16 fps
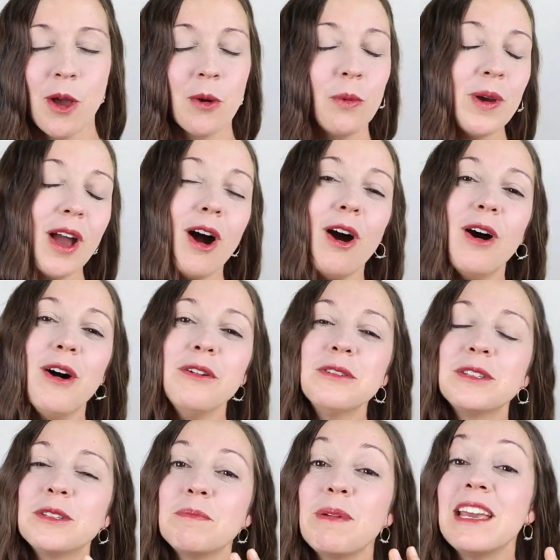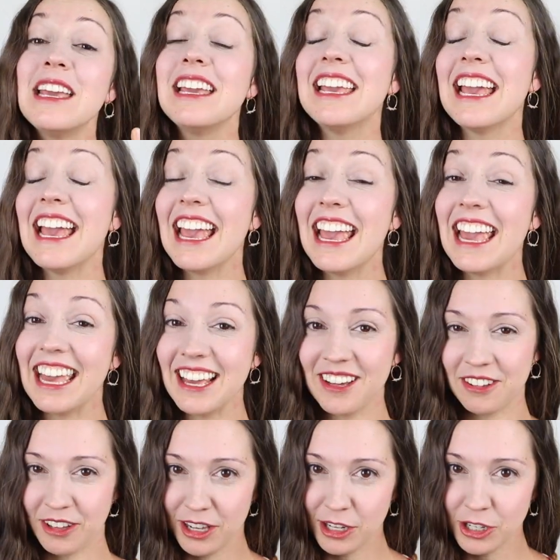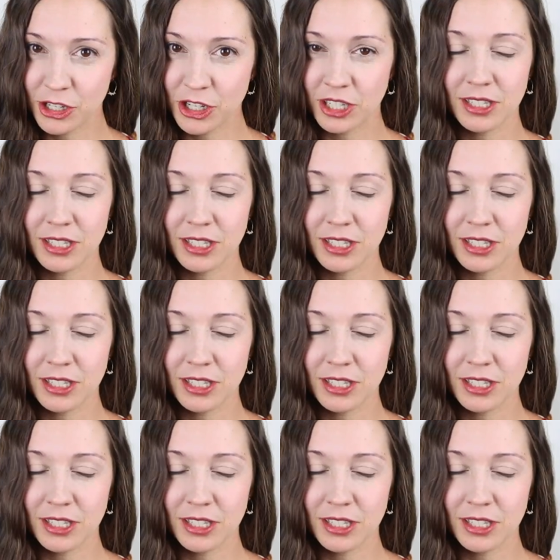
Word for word: We all speak English.